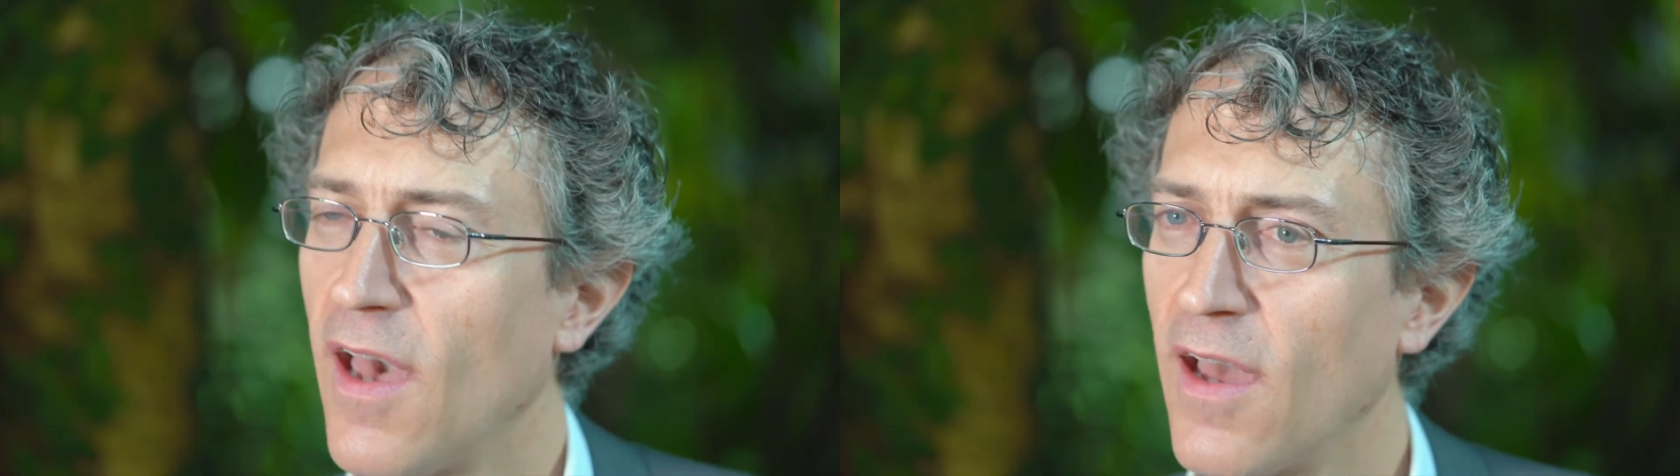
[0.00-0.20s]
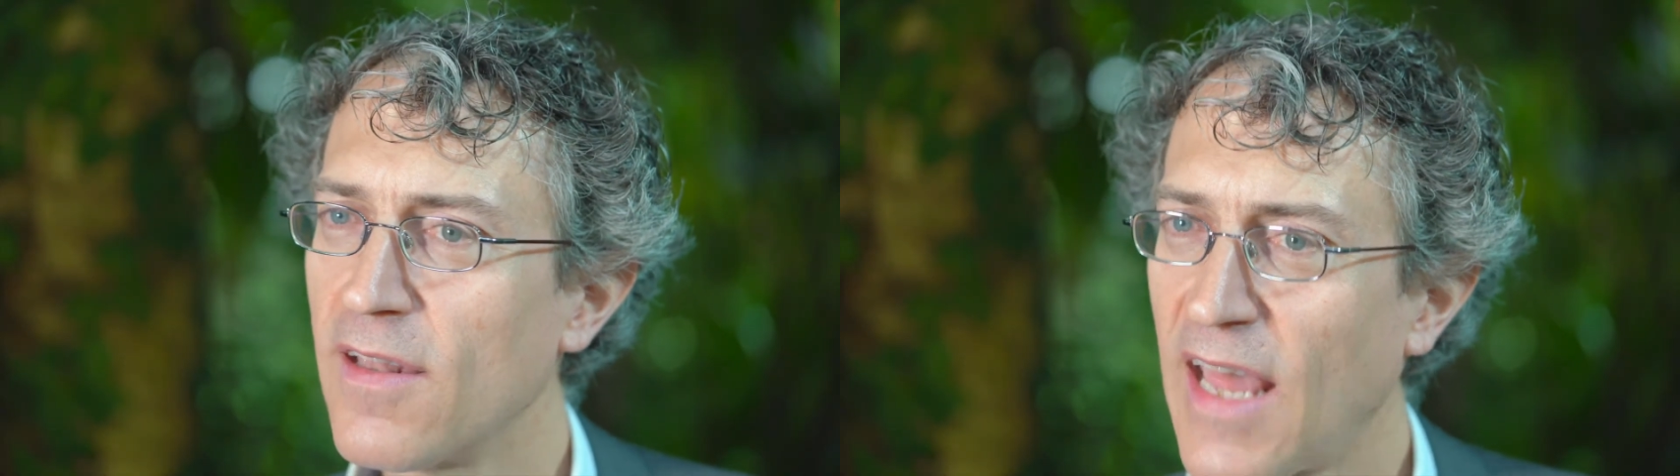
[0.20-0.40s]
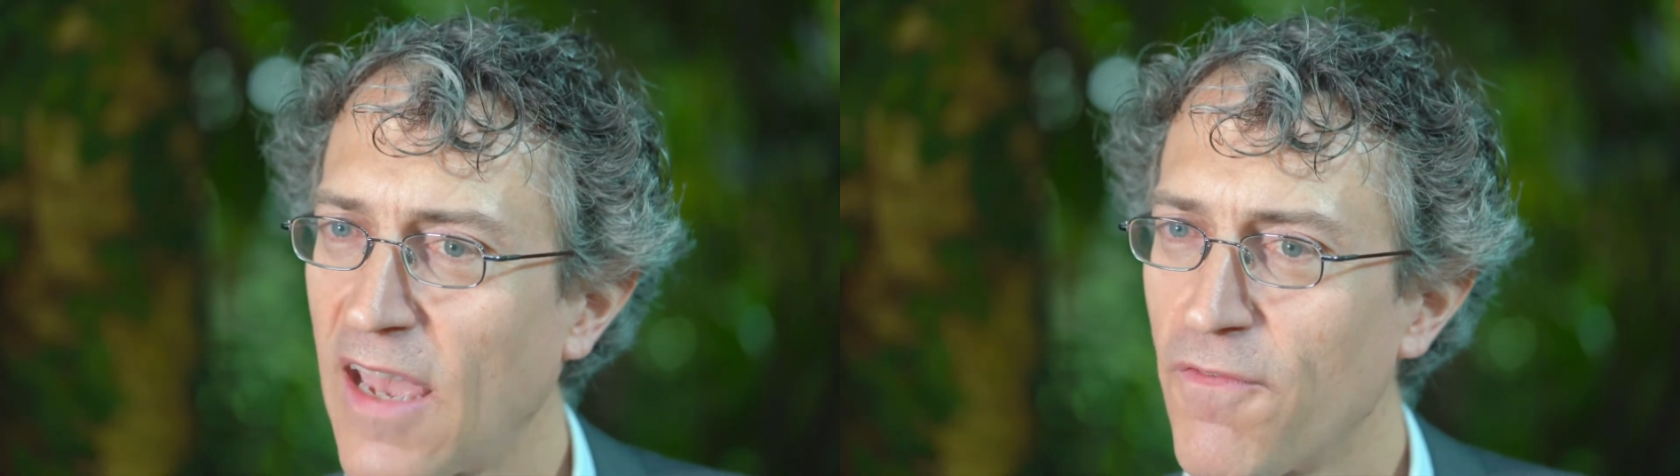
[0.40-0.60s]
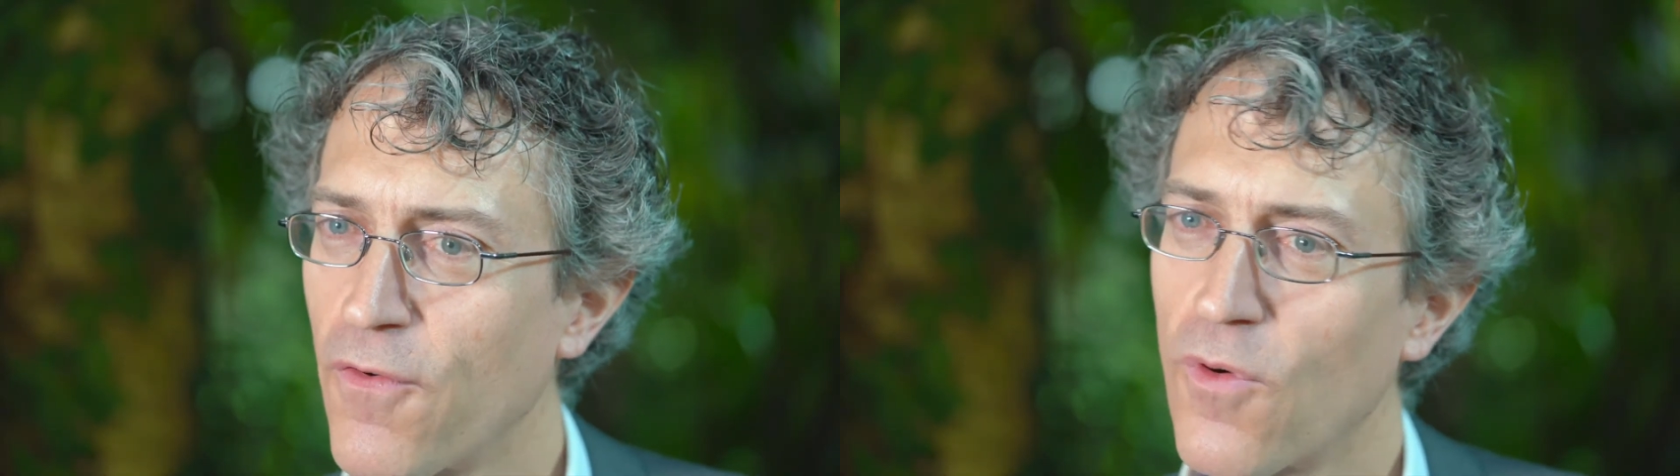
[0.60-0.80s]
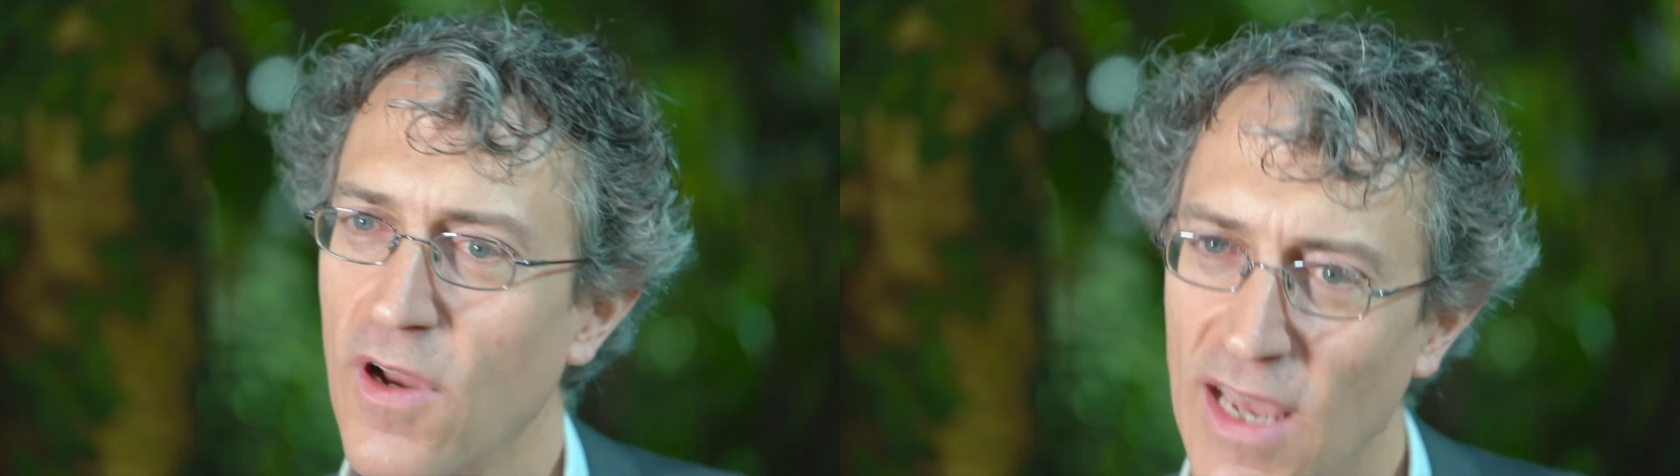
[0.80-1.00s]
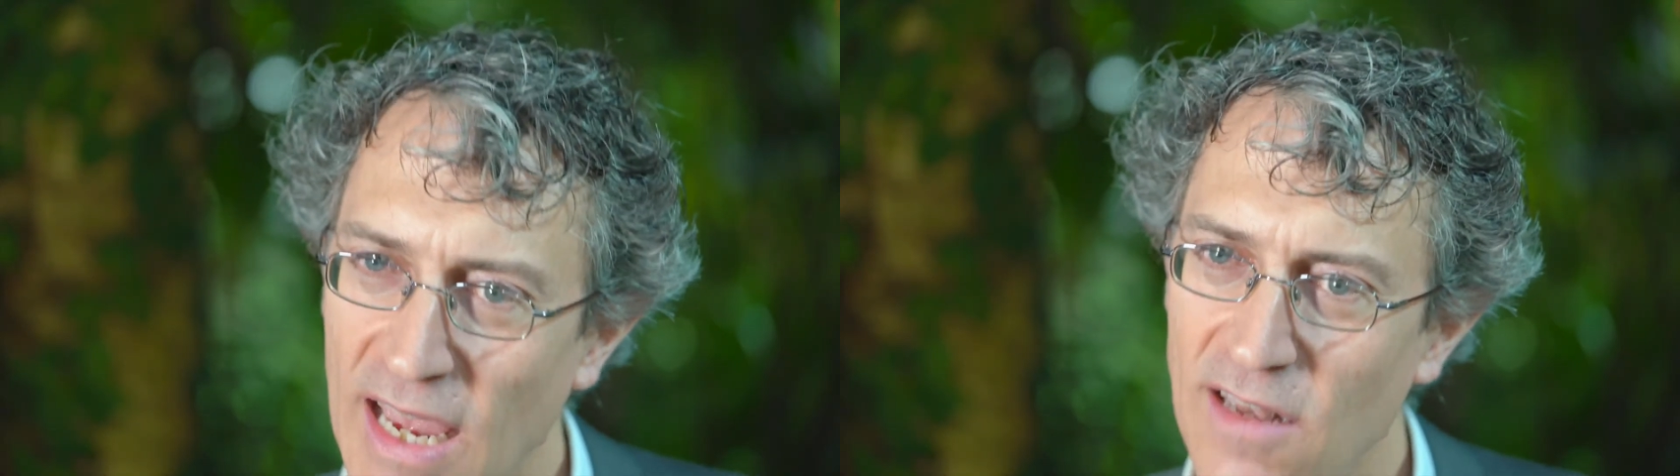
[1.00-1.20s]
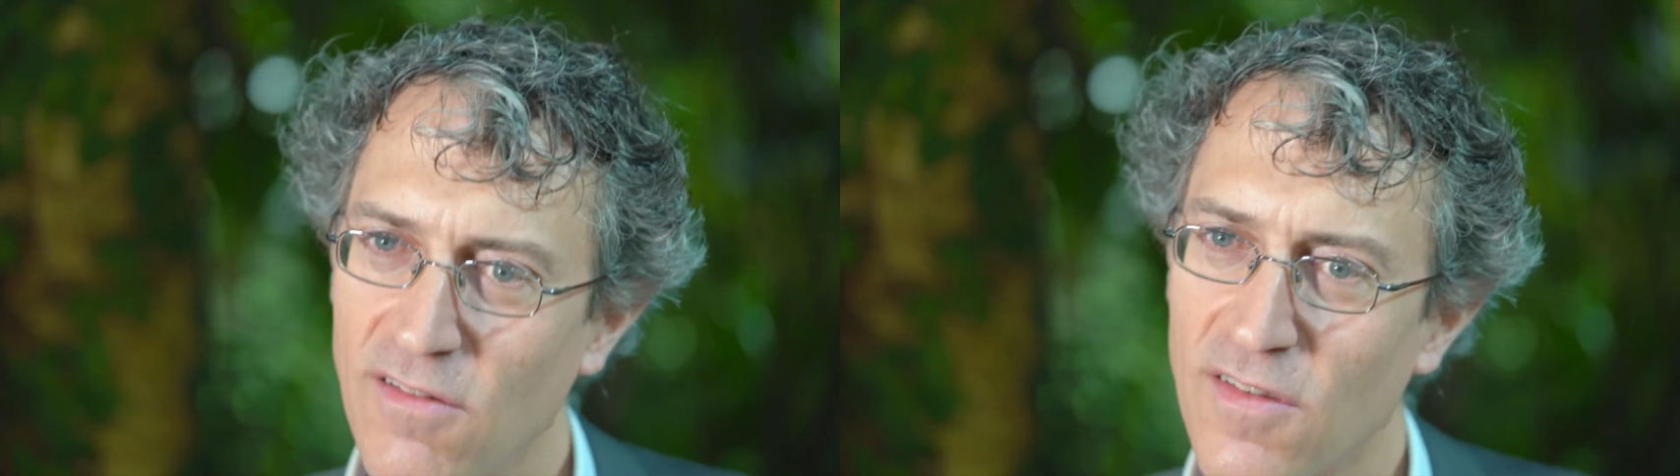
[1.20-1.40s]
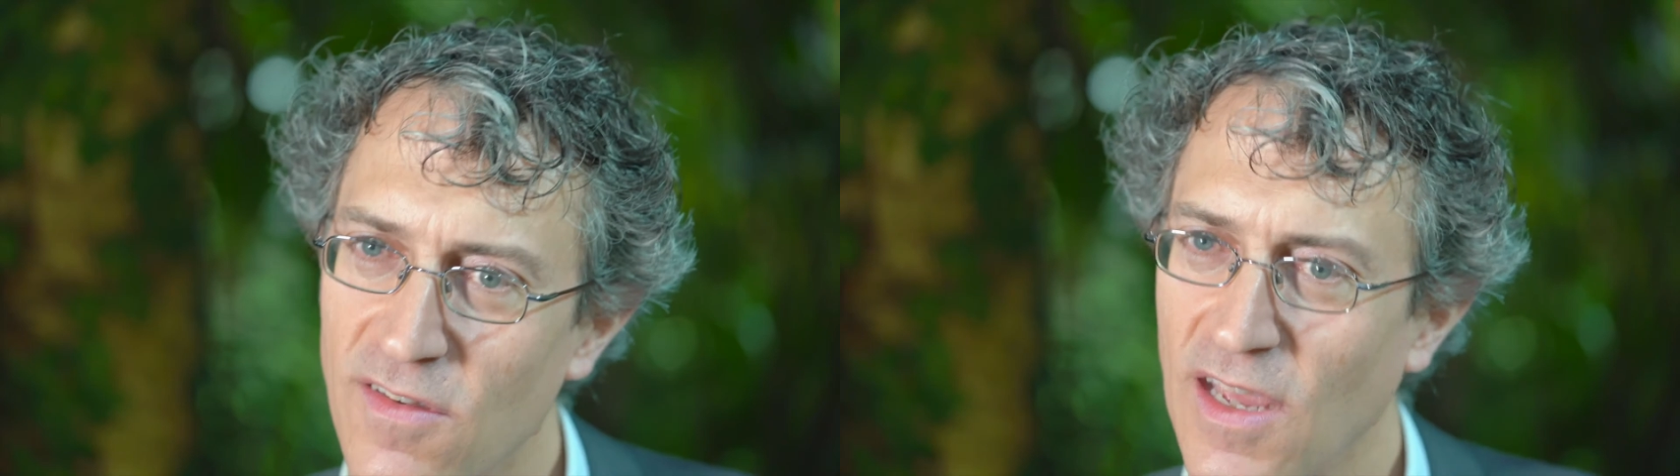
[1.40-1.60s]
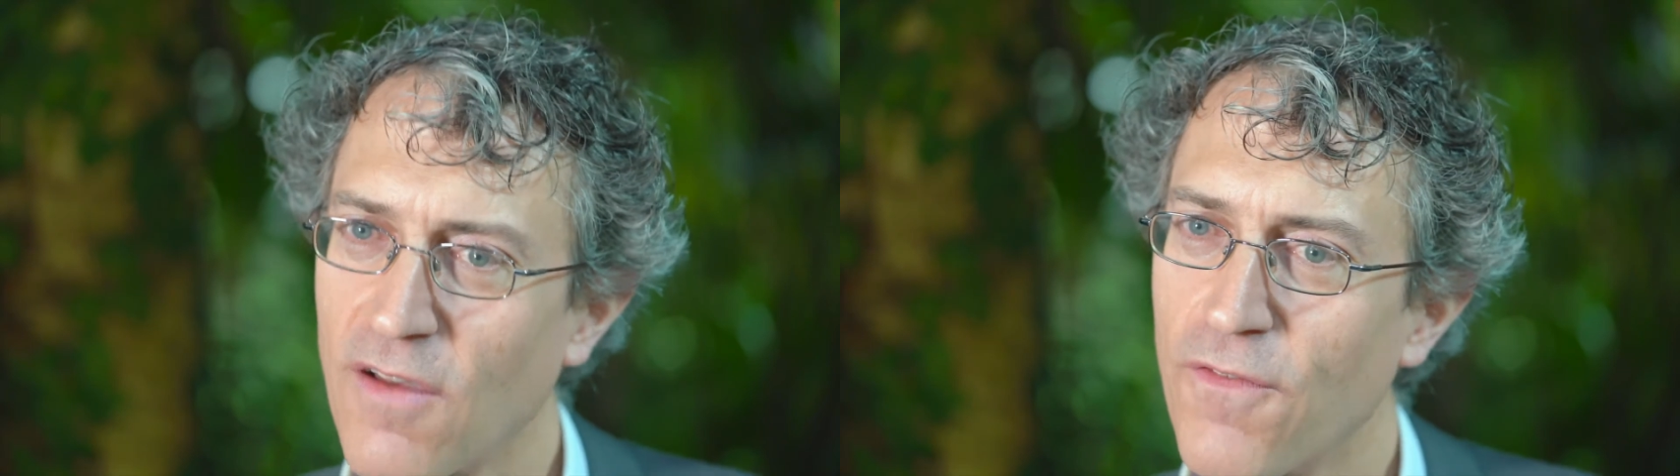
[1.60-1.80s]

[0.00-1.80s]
and therefore interesting